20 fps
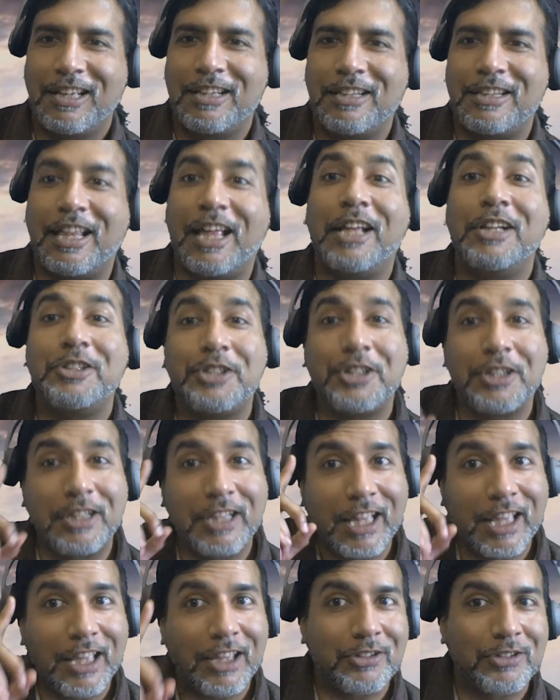Then she
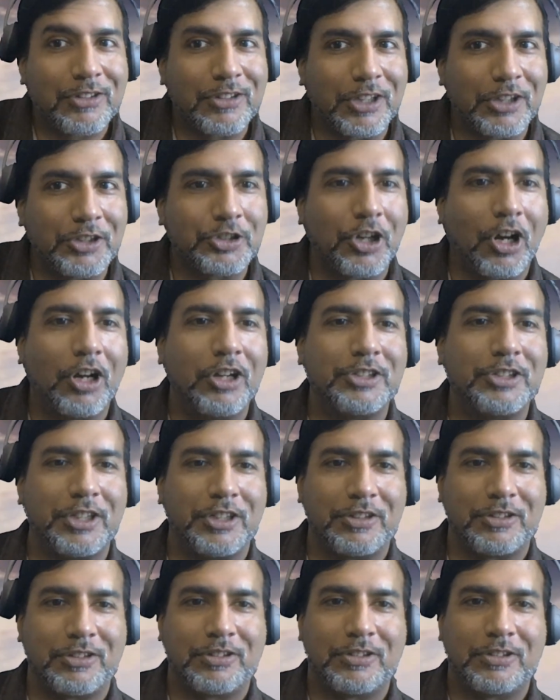lays the
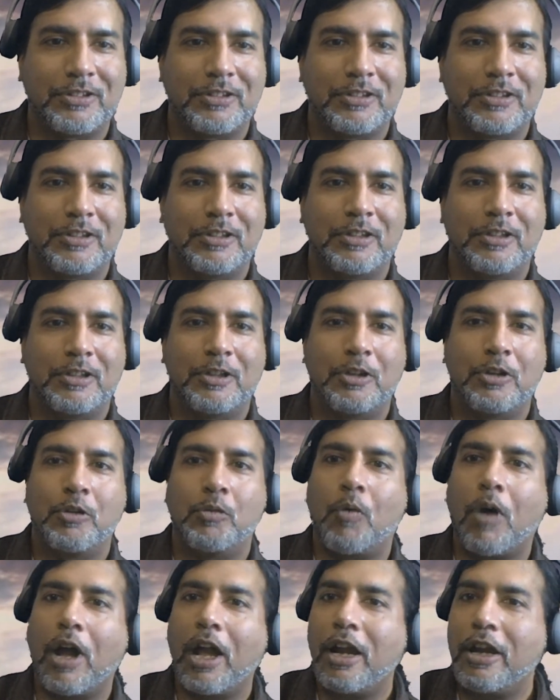charges.
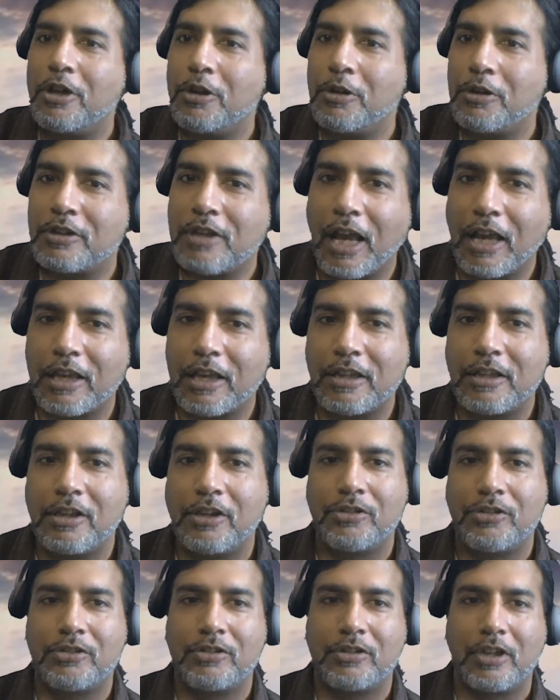Why are you attacking
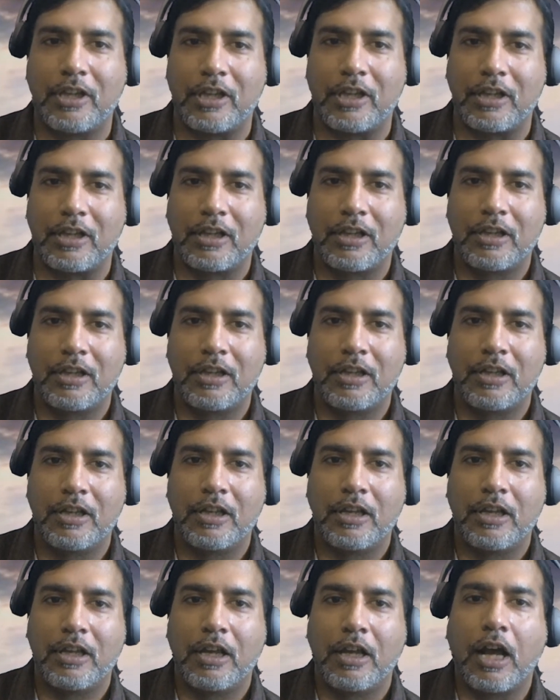this city?
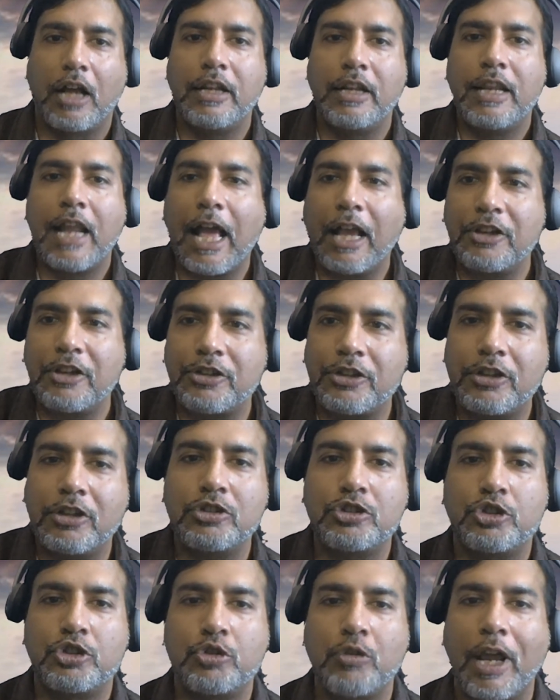A national
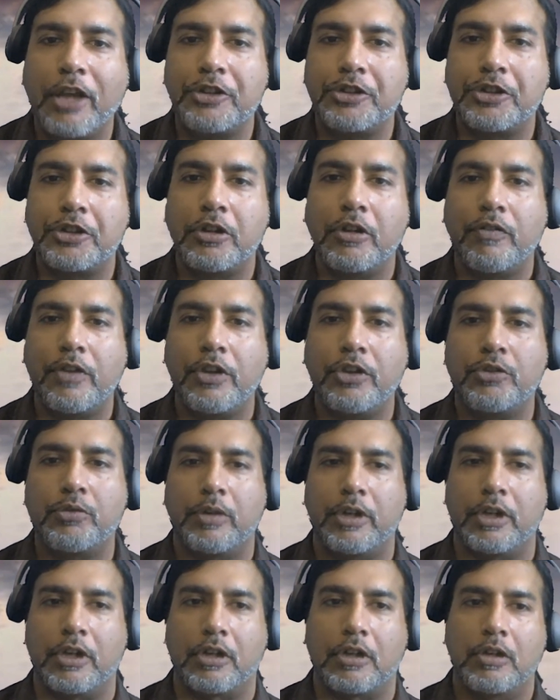treasure of
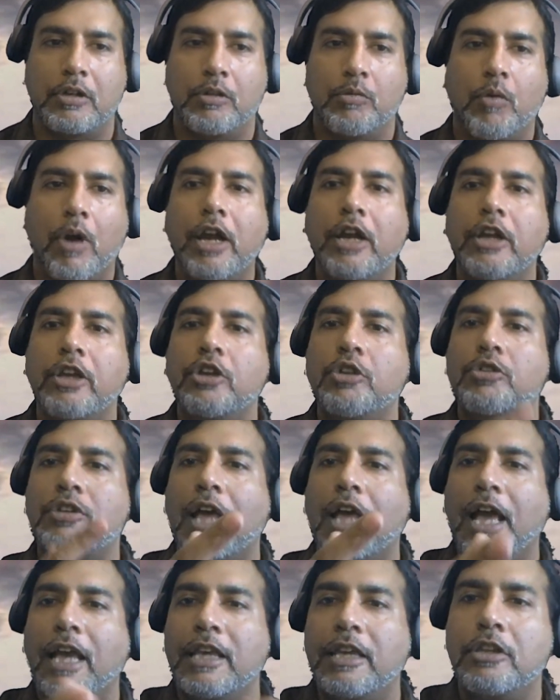Israel. Why are you
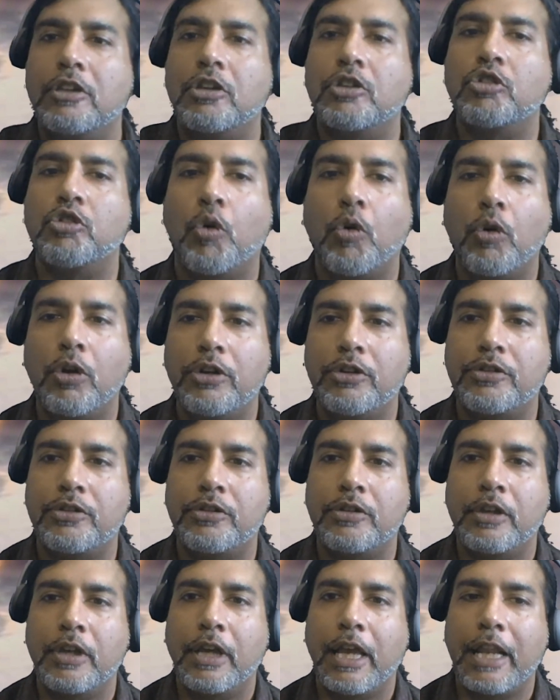attacking the Lord's
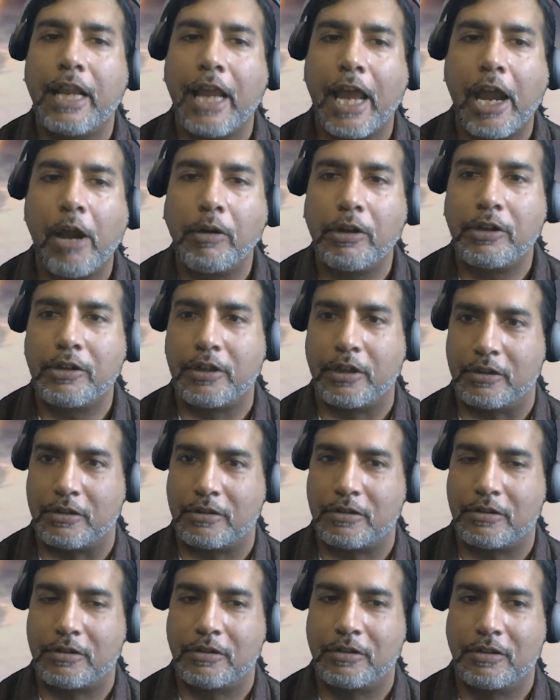
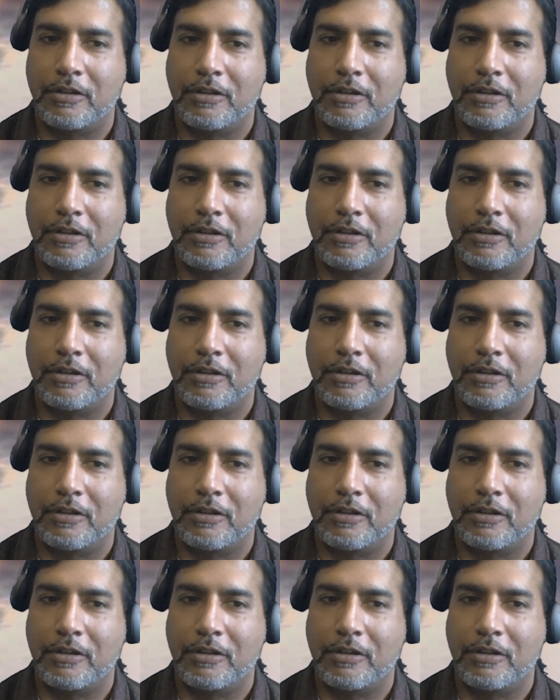inheritance?